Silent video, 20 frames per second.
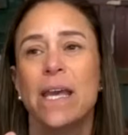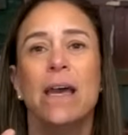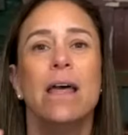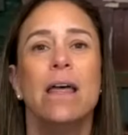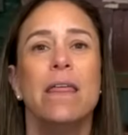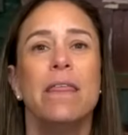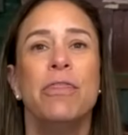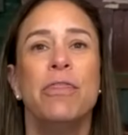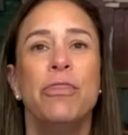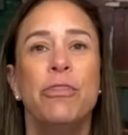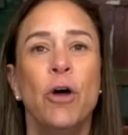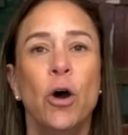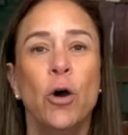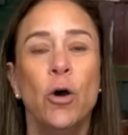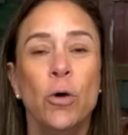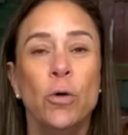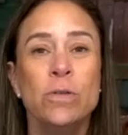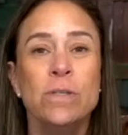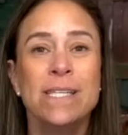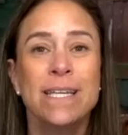
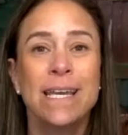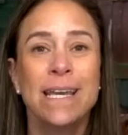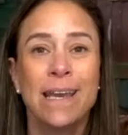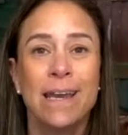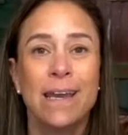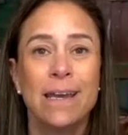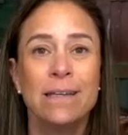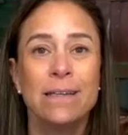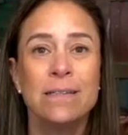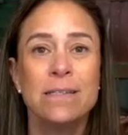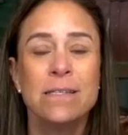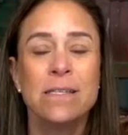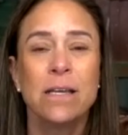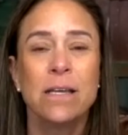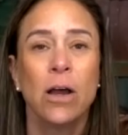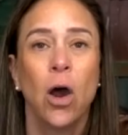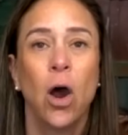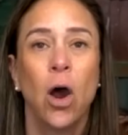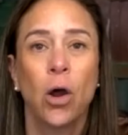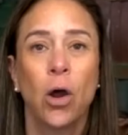those kids
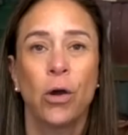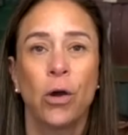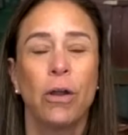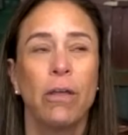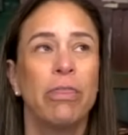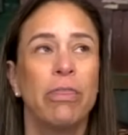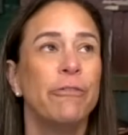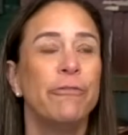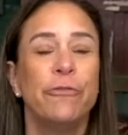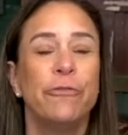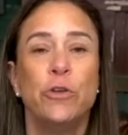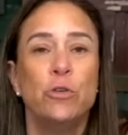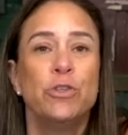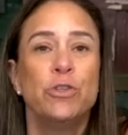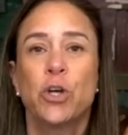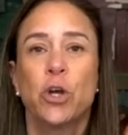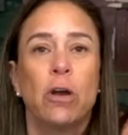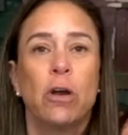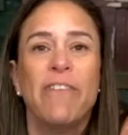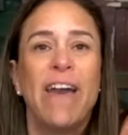are the
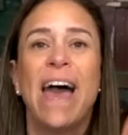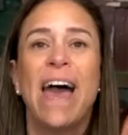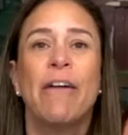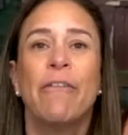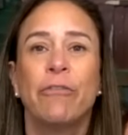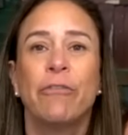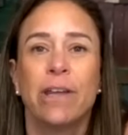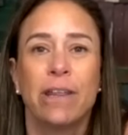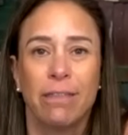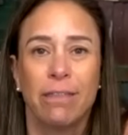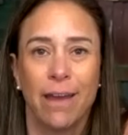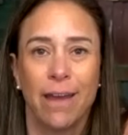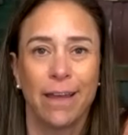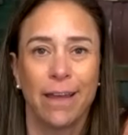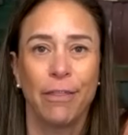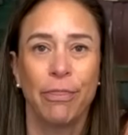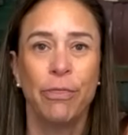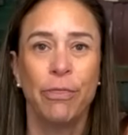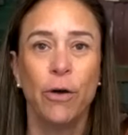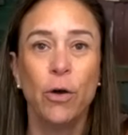future of
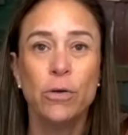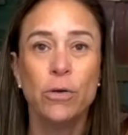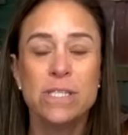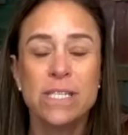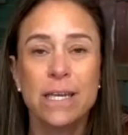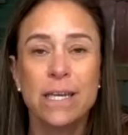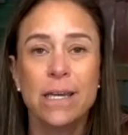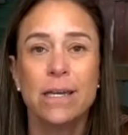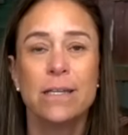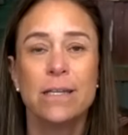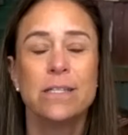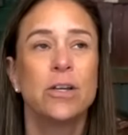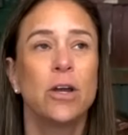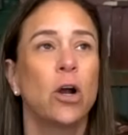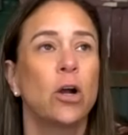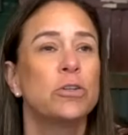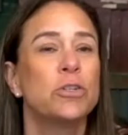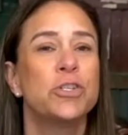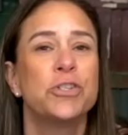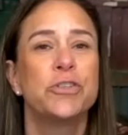everything. Those kids
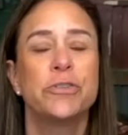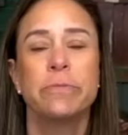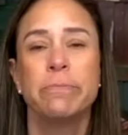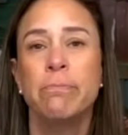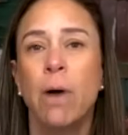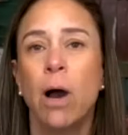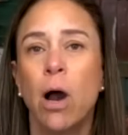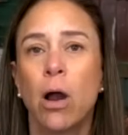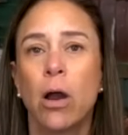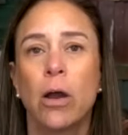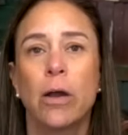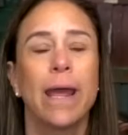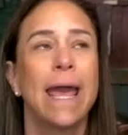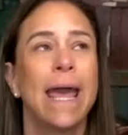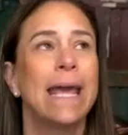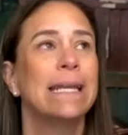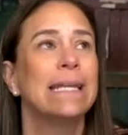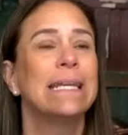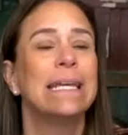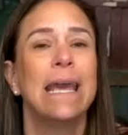are smart
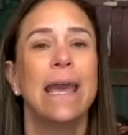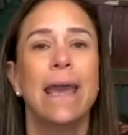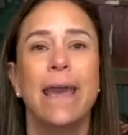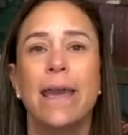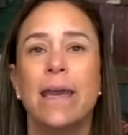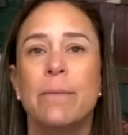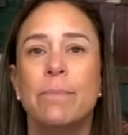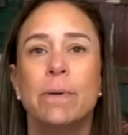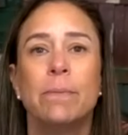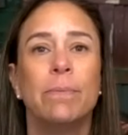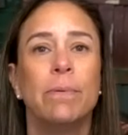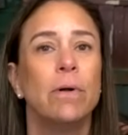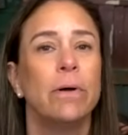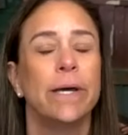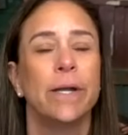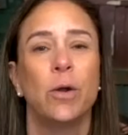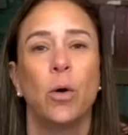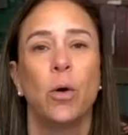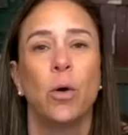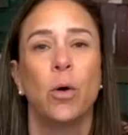and capable
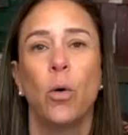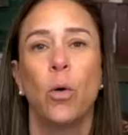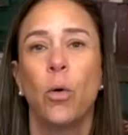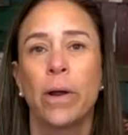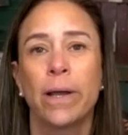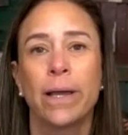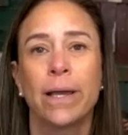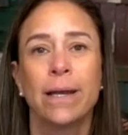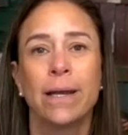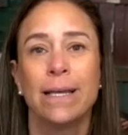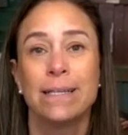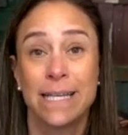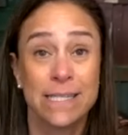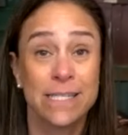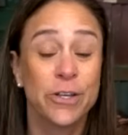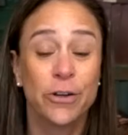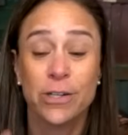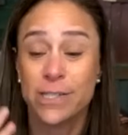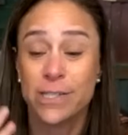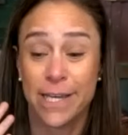and organized. Like,
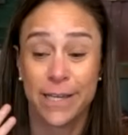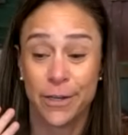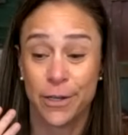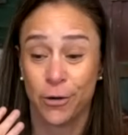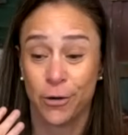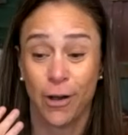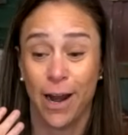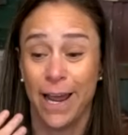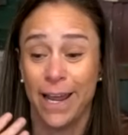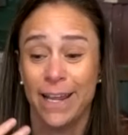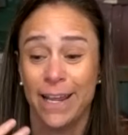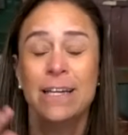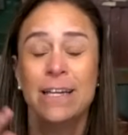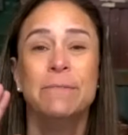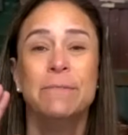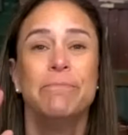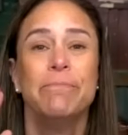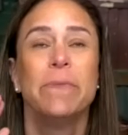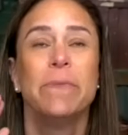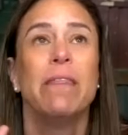seriously, I could cry.
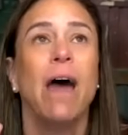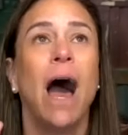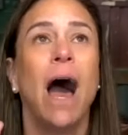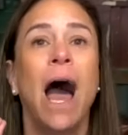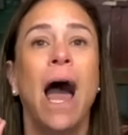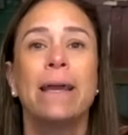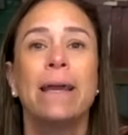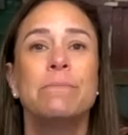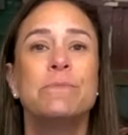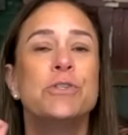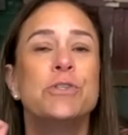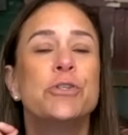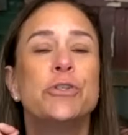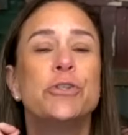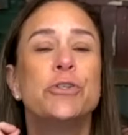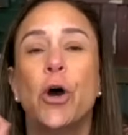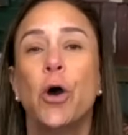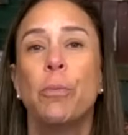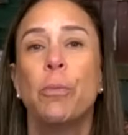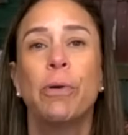I am
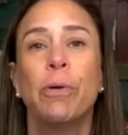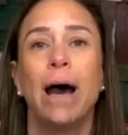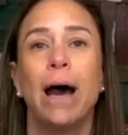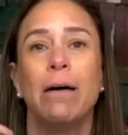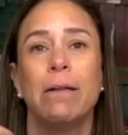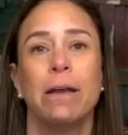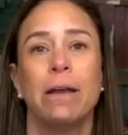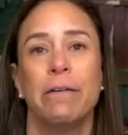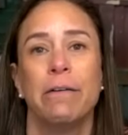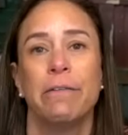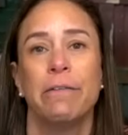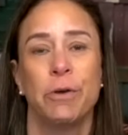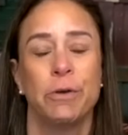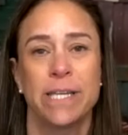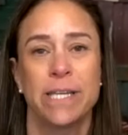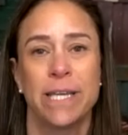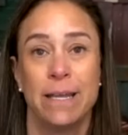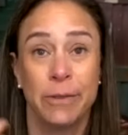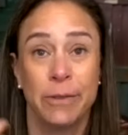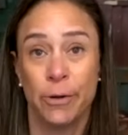so proud of those
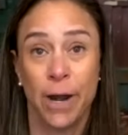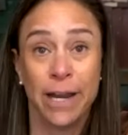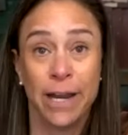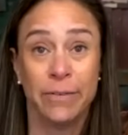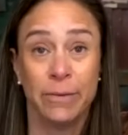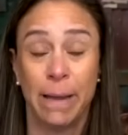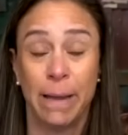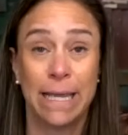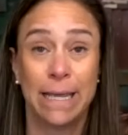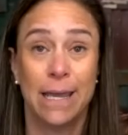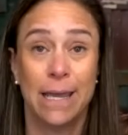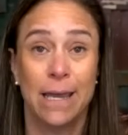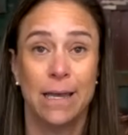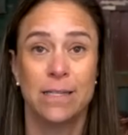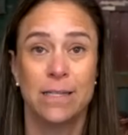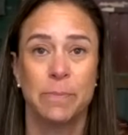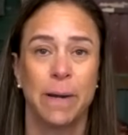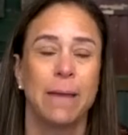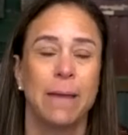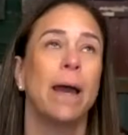kids. They're not even my kids,
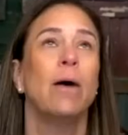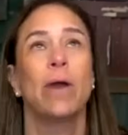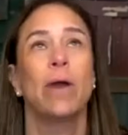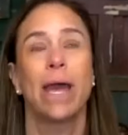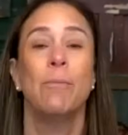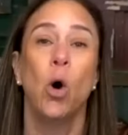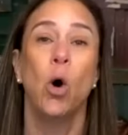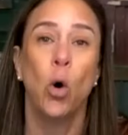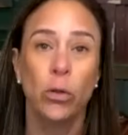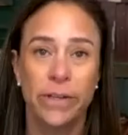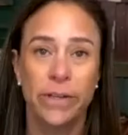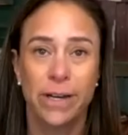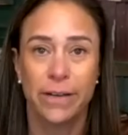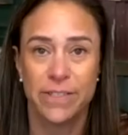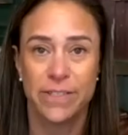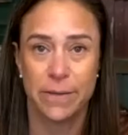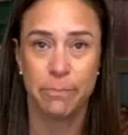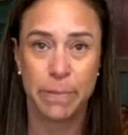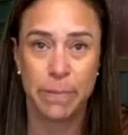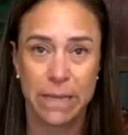but I mean, okay, I'm old enough
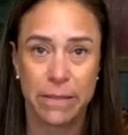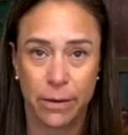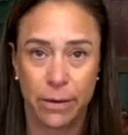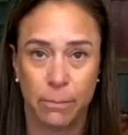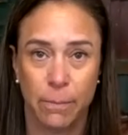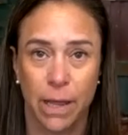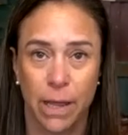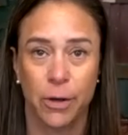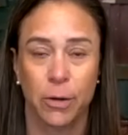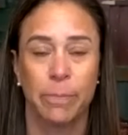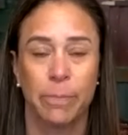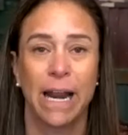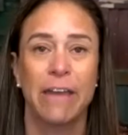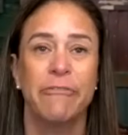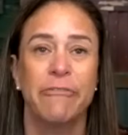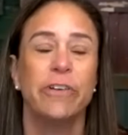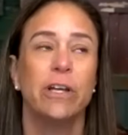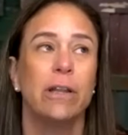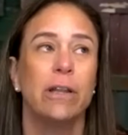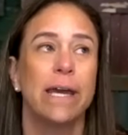to be their mother, but I
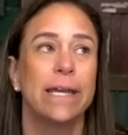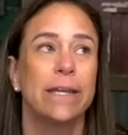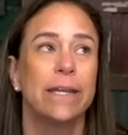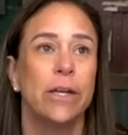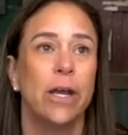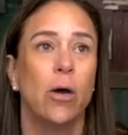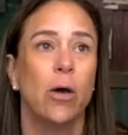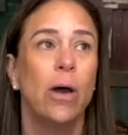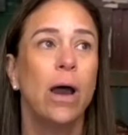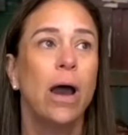feel like, you know,